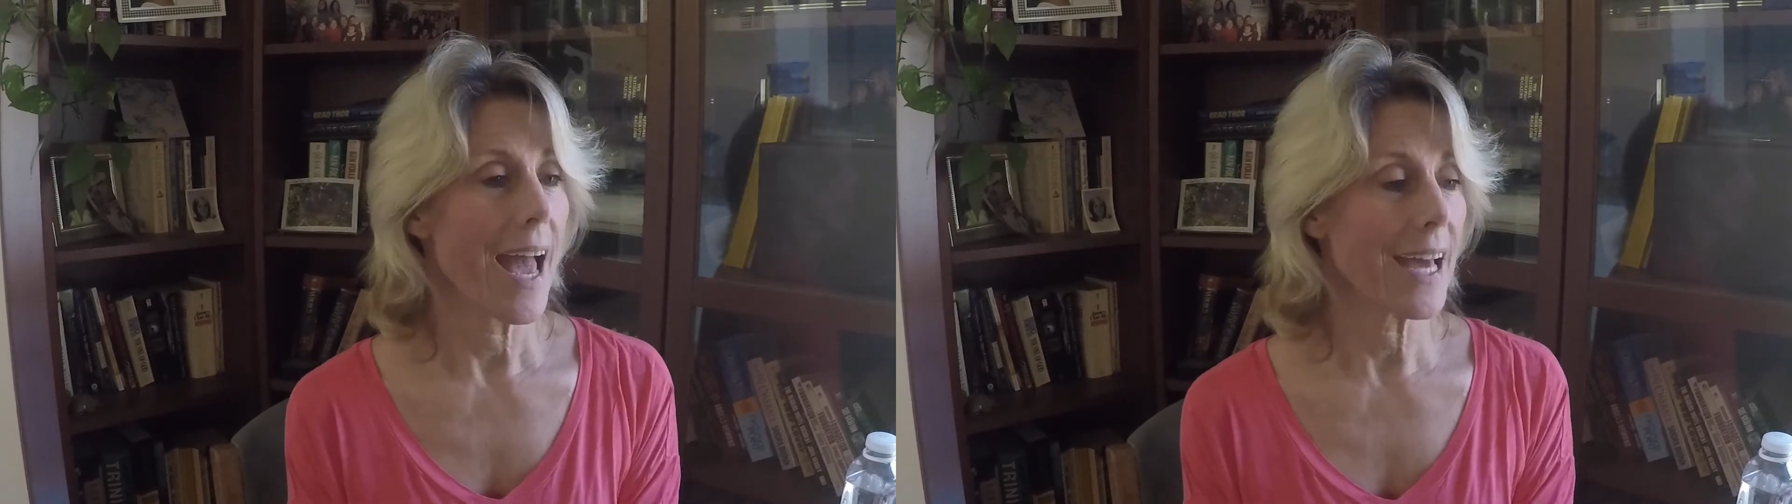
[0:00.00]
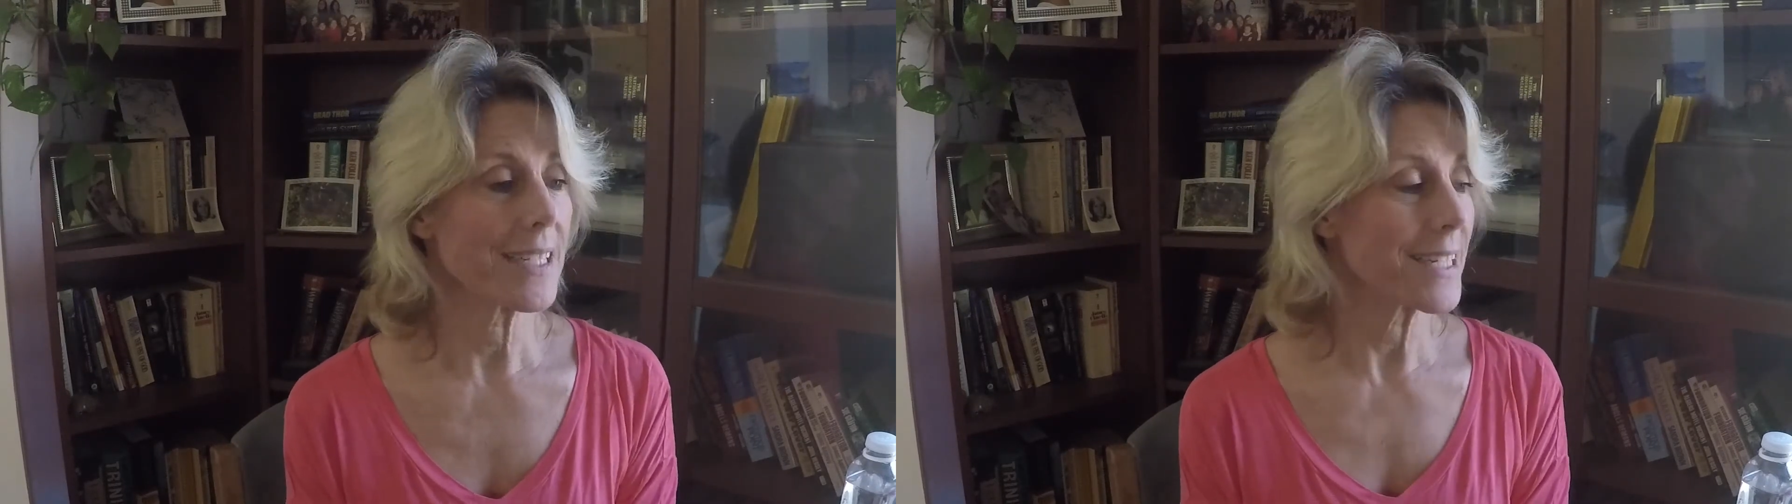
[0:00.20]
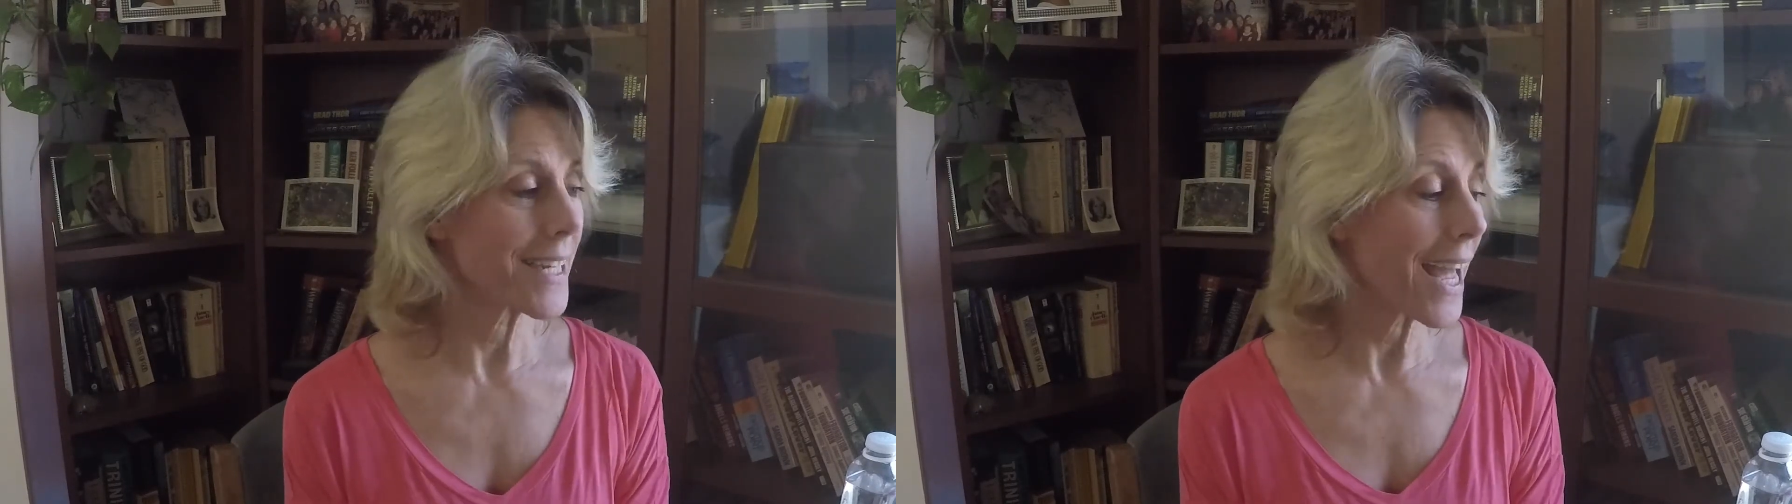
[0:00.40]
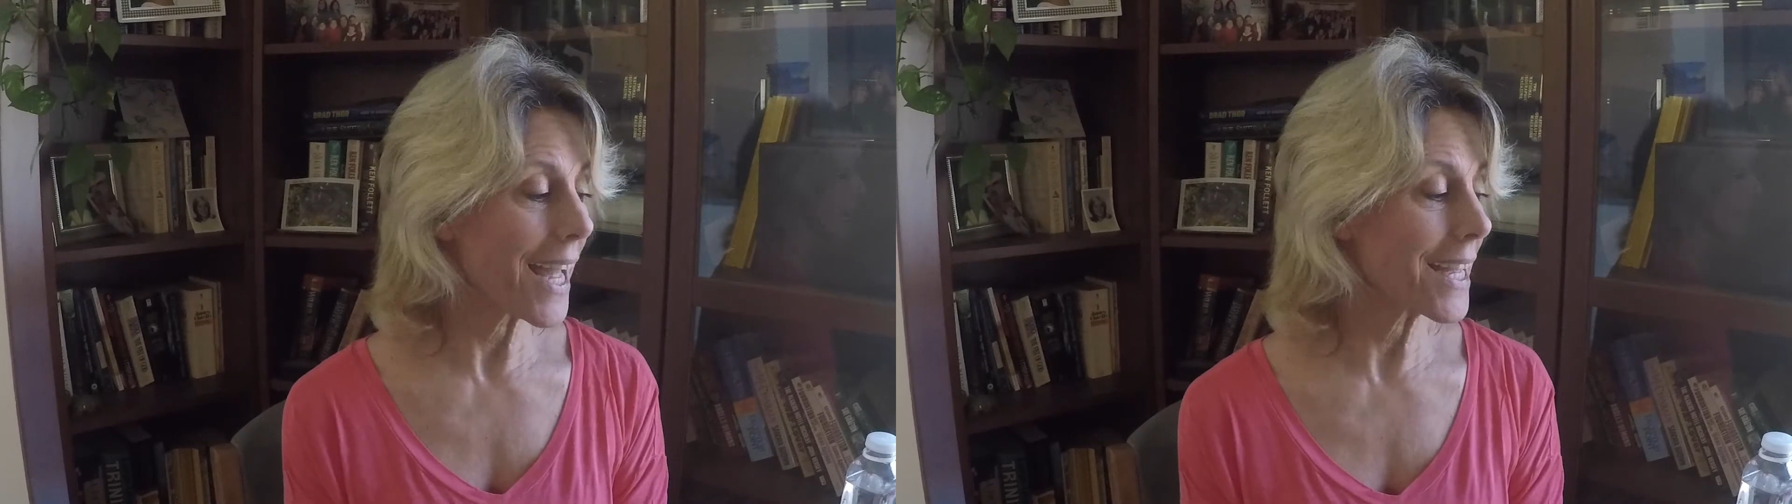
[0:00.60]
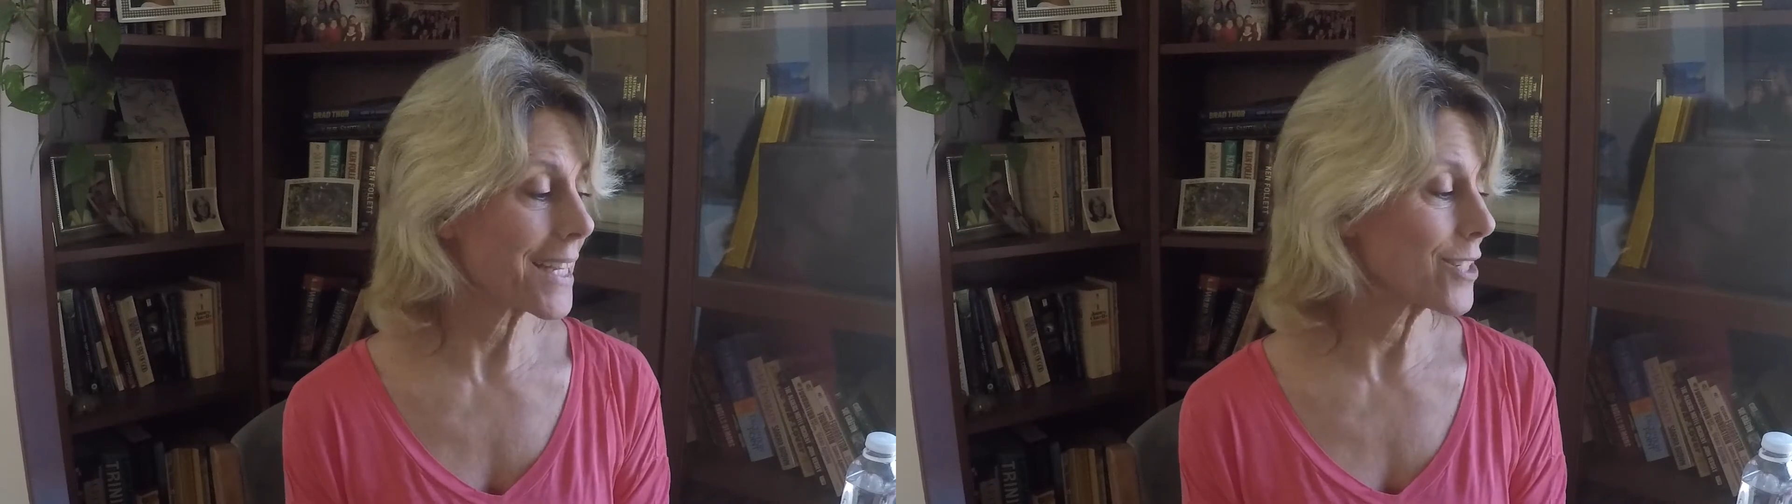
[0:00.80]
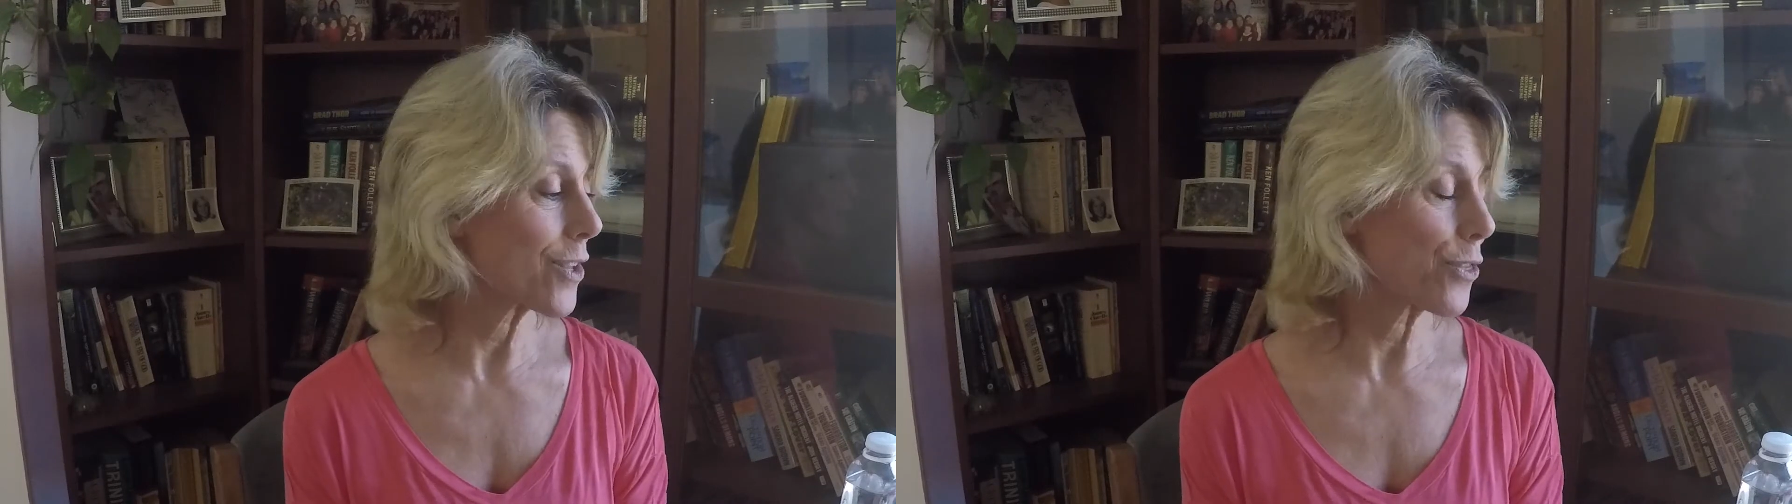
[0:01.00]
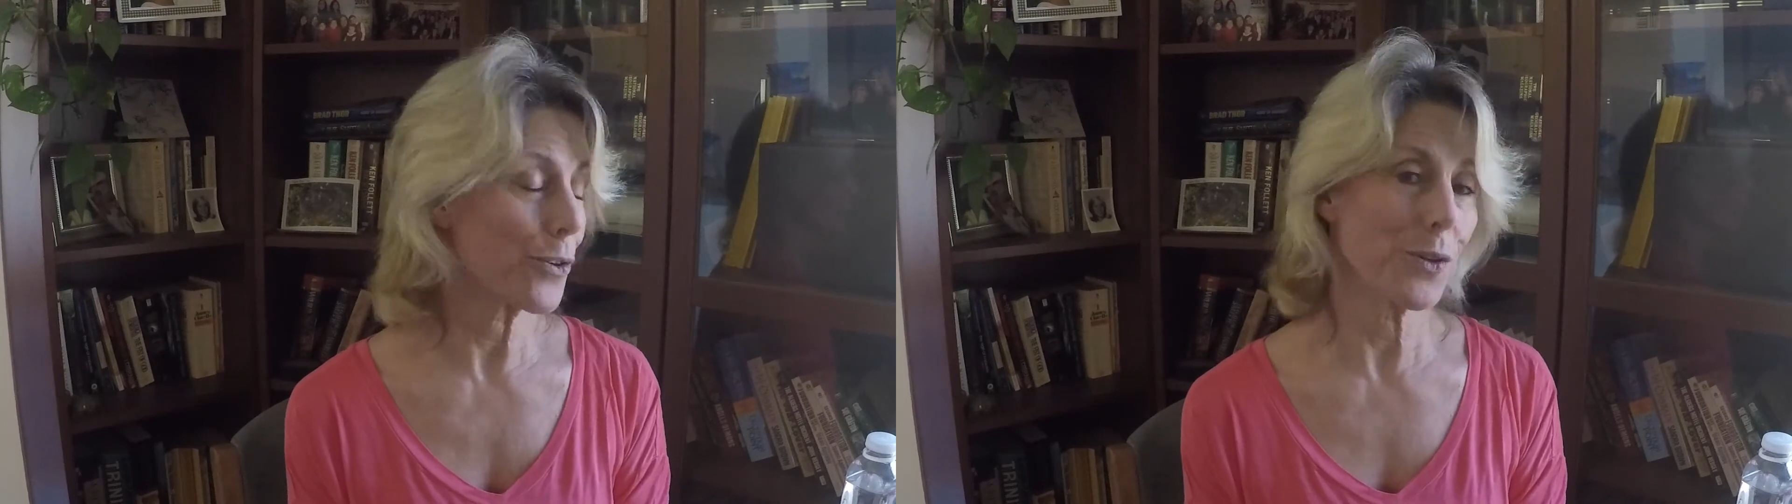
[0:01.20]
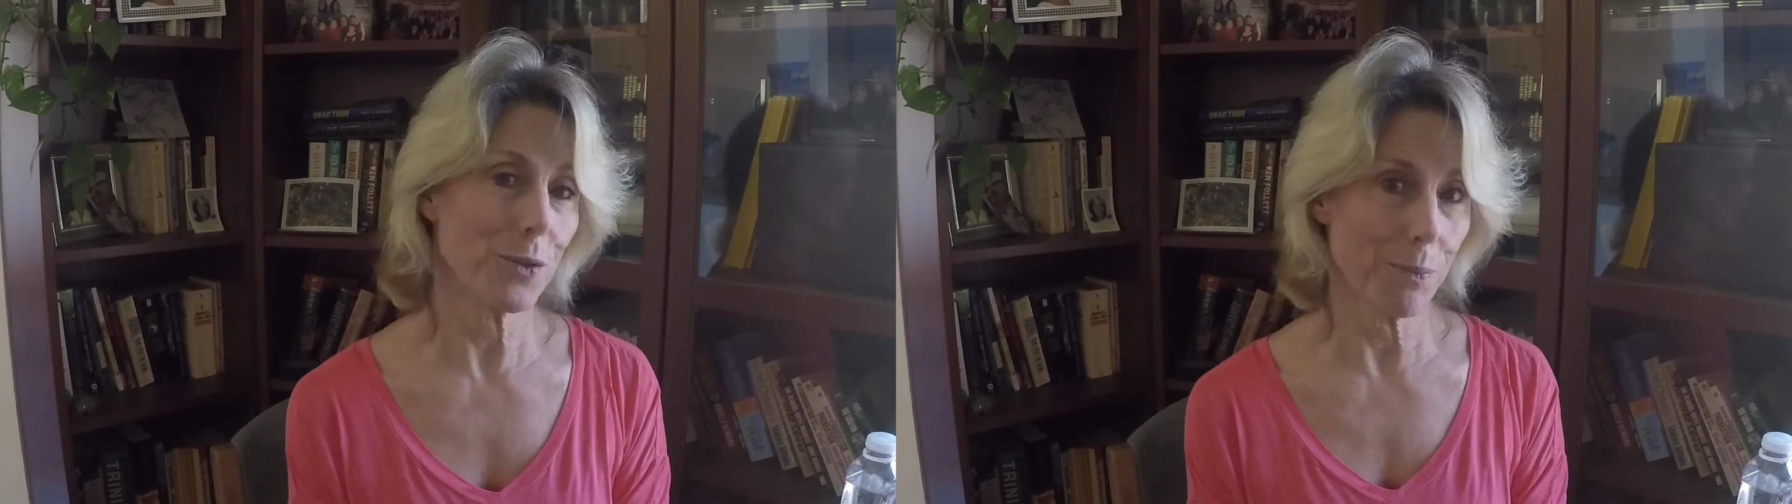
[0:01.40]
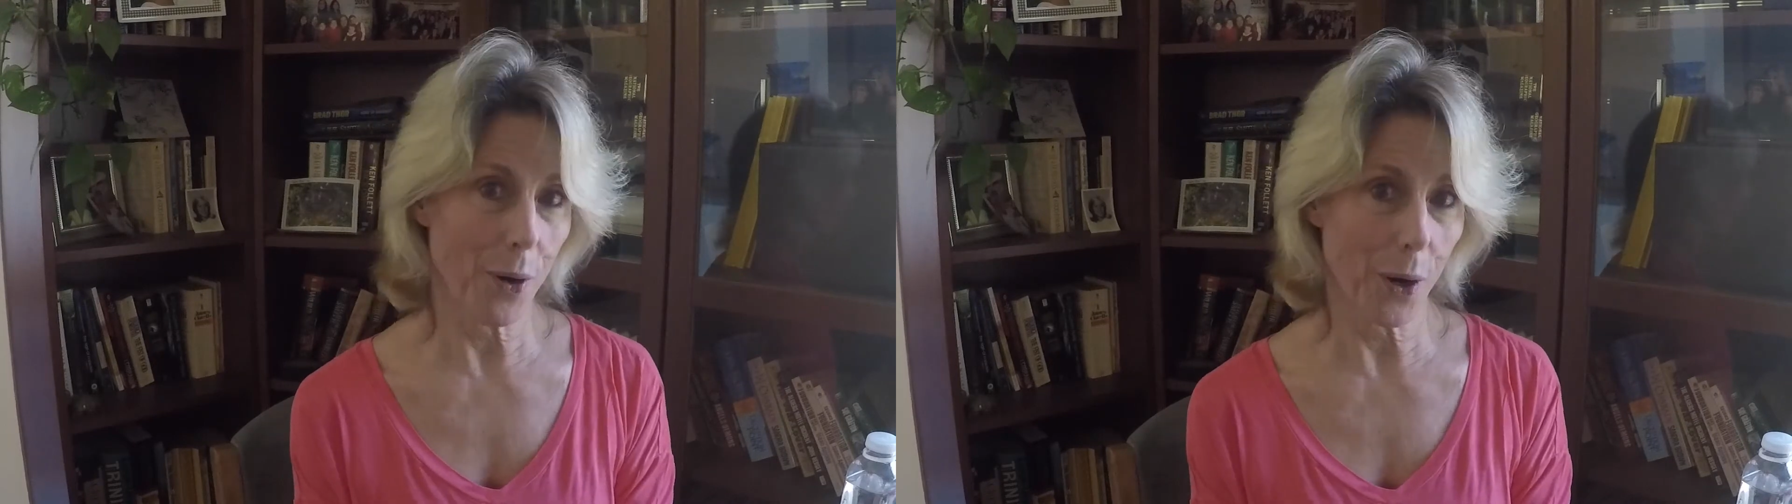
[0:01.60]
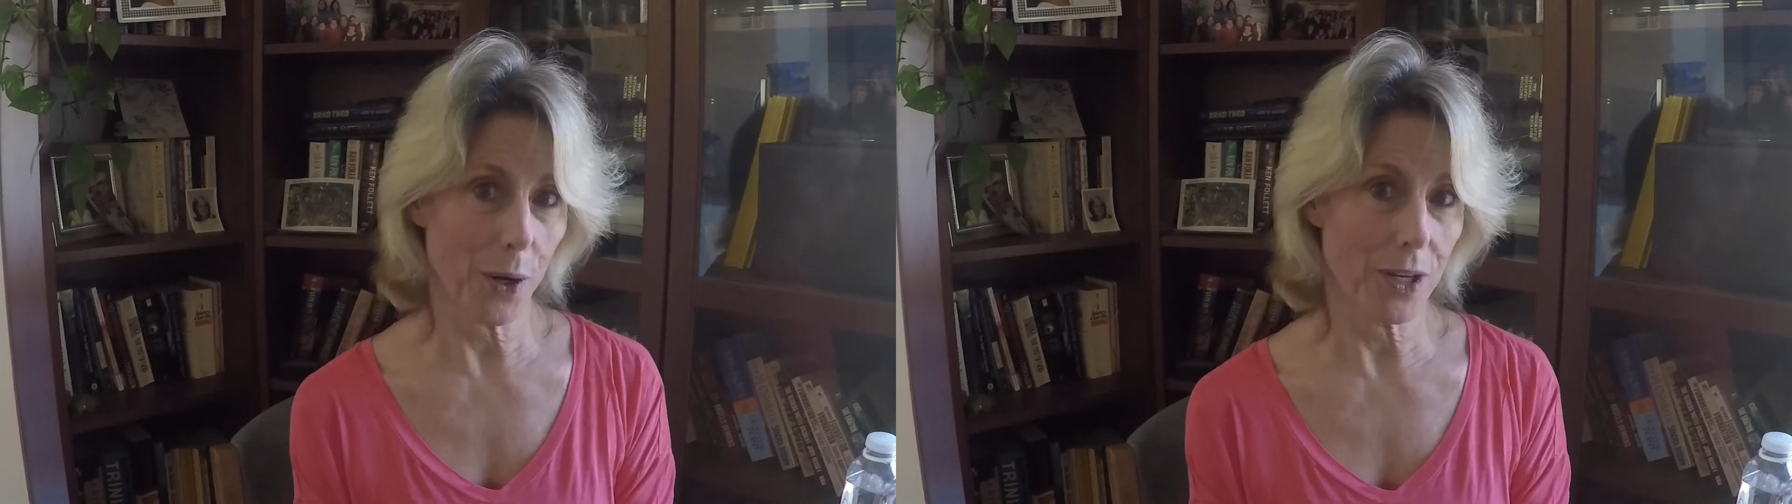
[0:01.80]
And today is the third
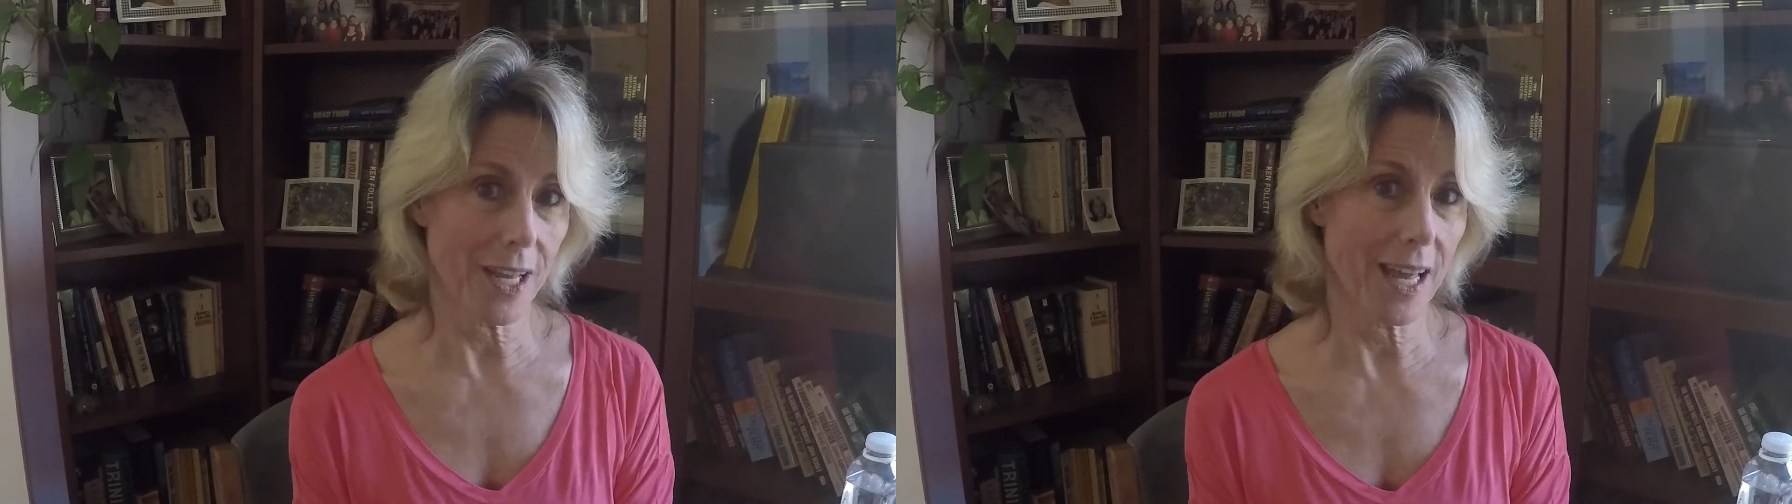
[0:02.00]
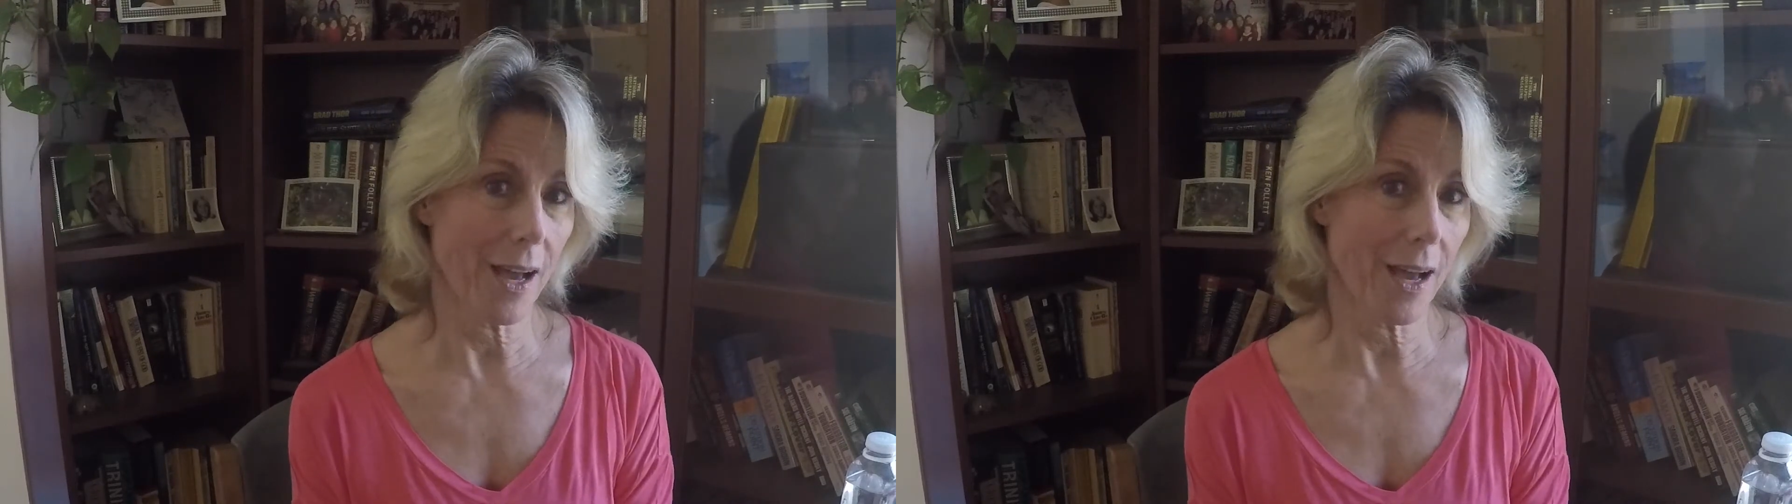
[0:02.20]
part